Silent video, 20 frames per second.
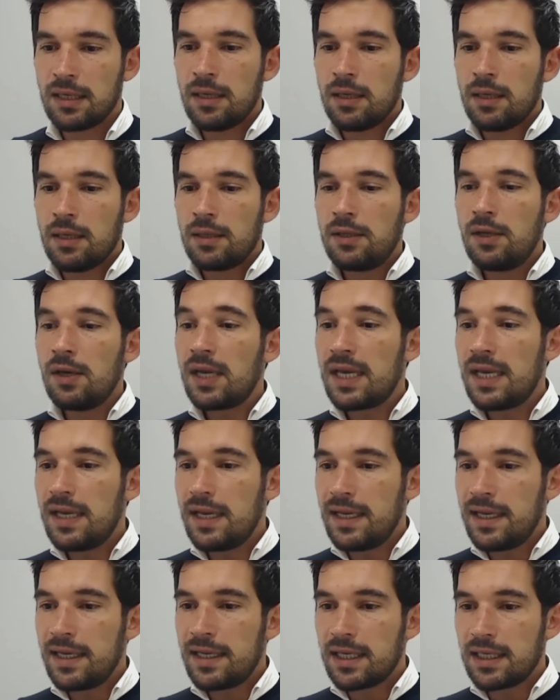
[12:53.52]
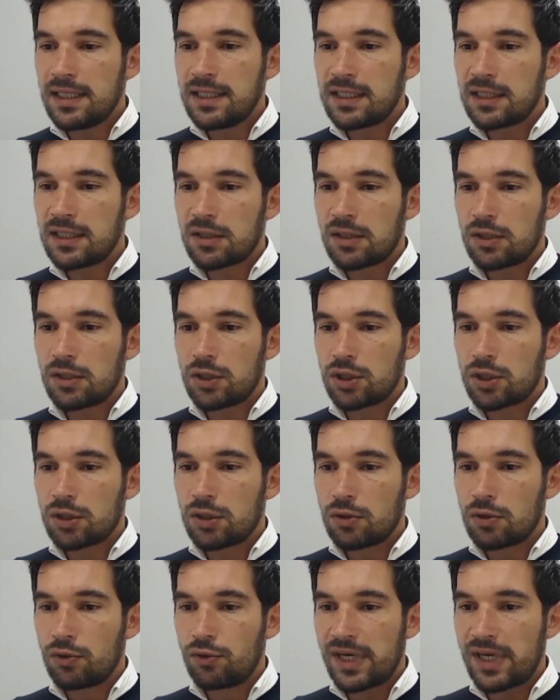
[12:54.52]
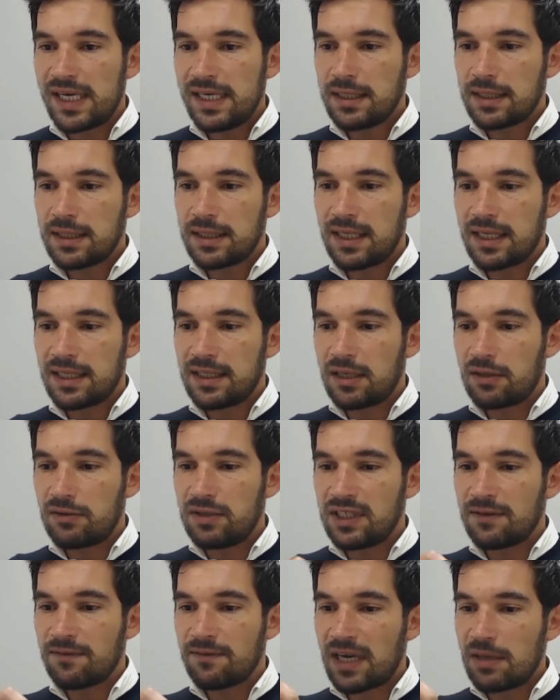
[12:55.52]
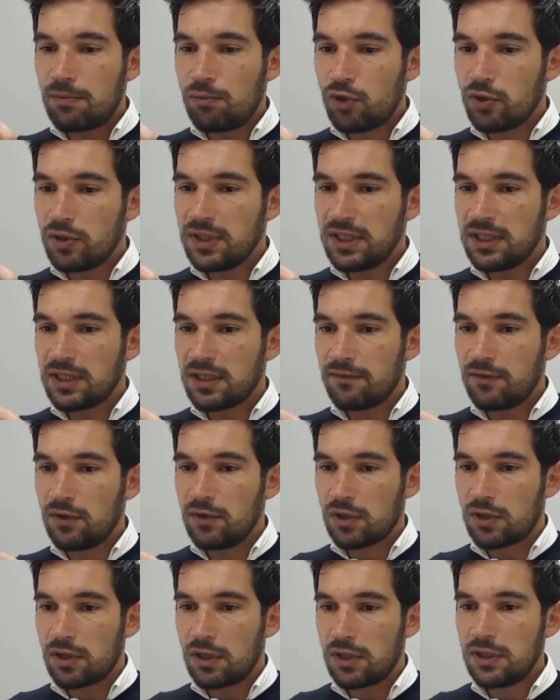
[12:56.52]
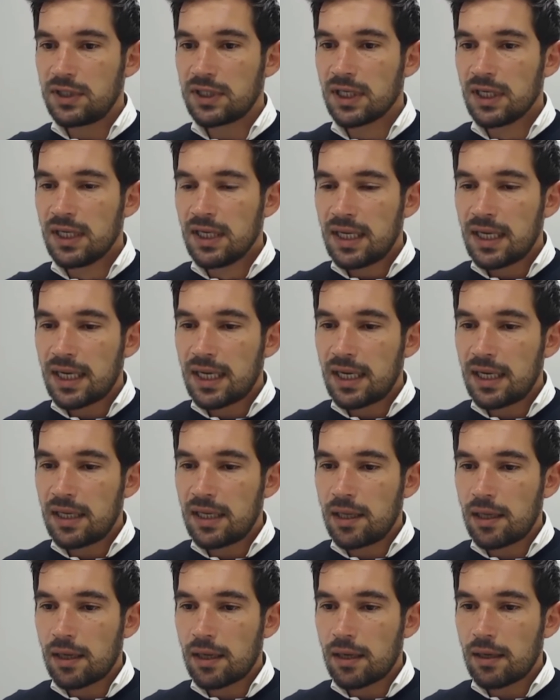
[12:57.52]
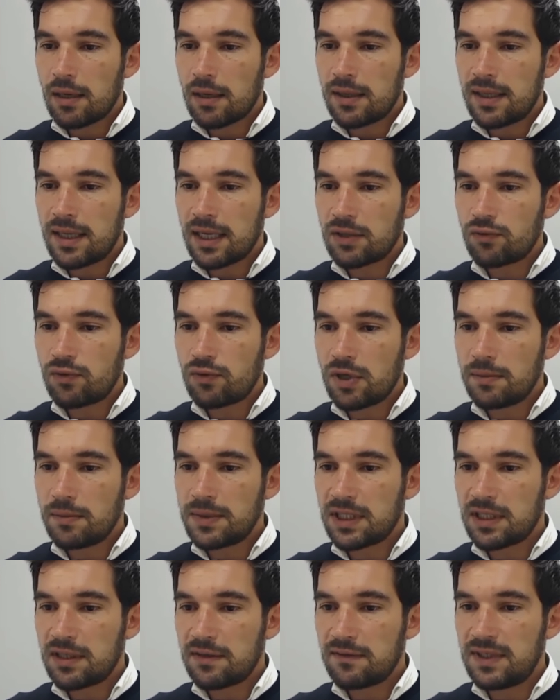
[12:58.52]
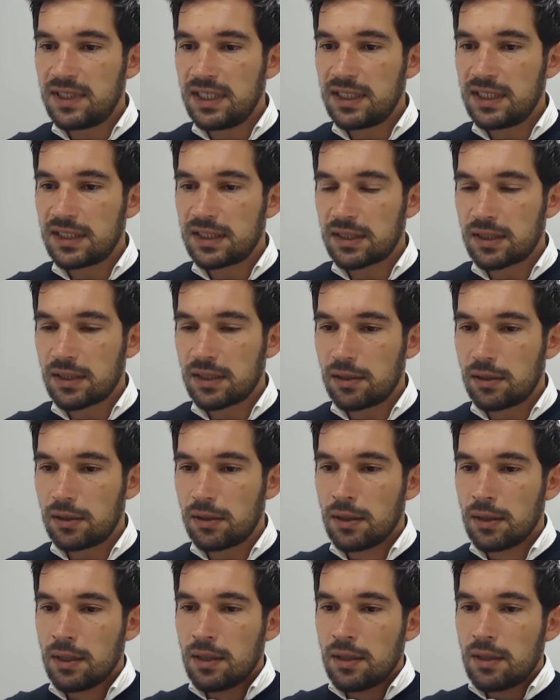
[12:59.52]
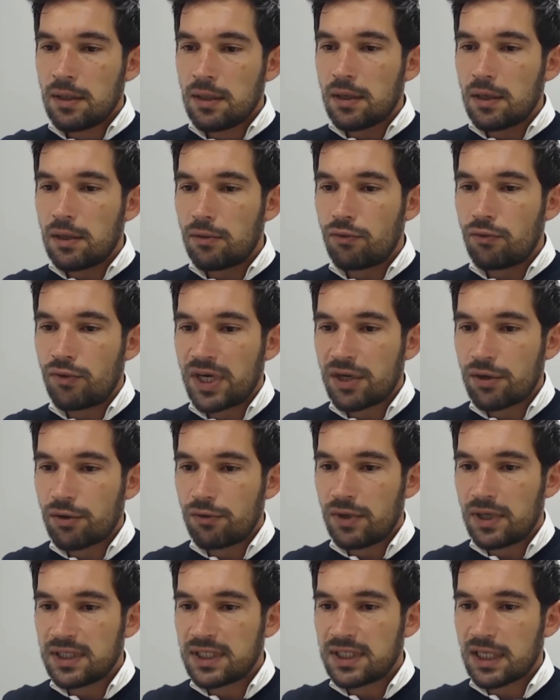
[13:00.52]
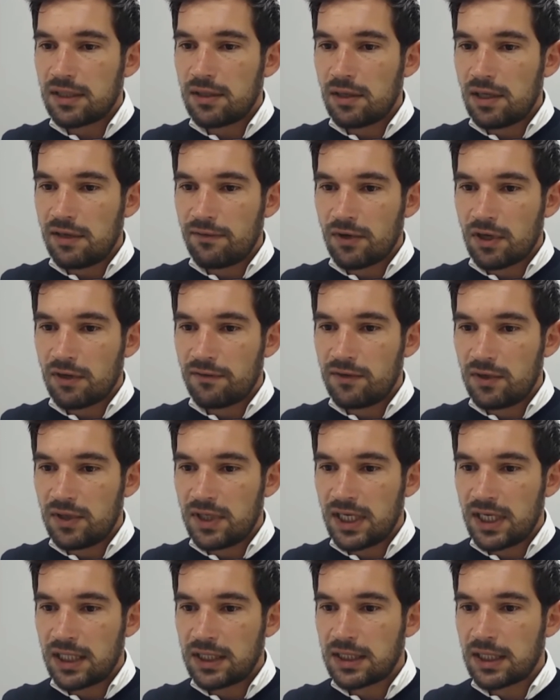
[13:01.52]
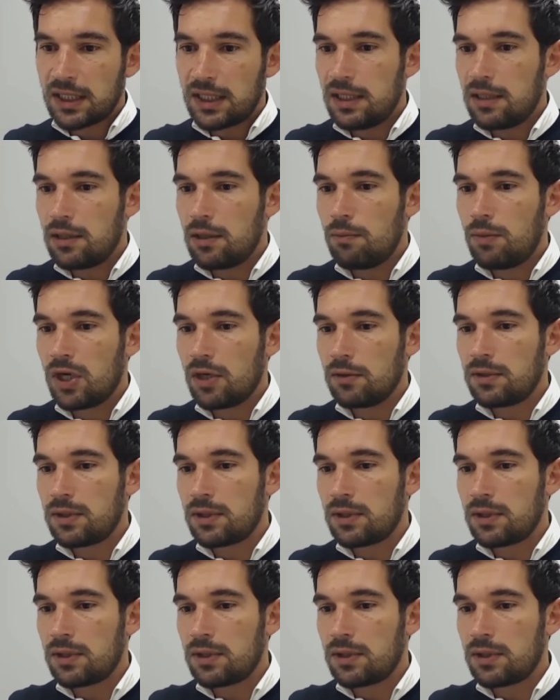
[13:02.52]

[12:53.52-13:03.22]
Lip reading: the healing is such great that there is fibrosis of the coils, and that we observe this recurrence at the level of the neck in about